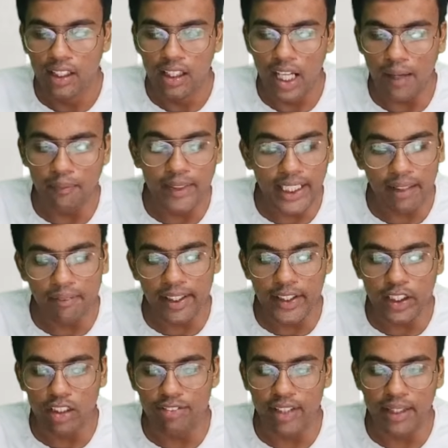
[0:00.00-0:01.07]
Applicability
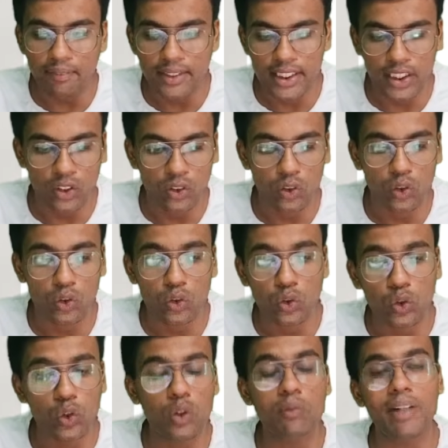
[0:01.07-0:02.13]
of IBC code. To
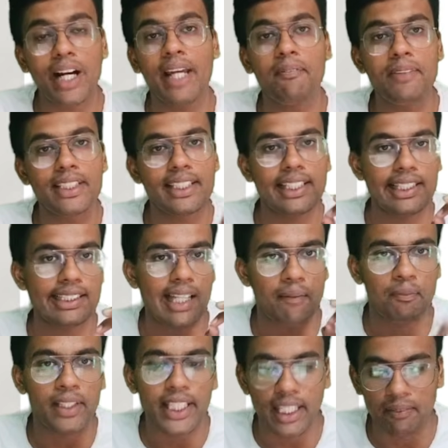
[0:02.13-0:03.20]
whom IBC is
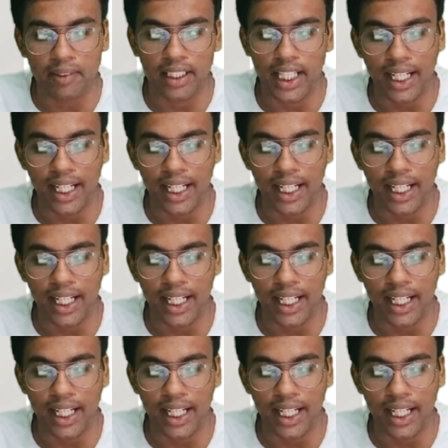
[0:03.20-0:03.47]
applicable?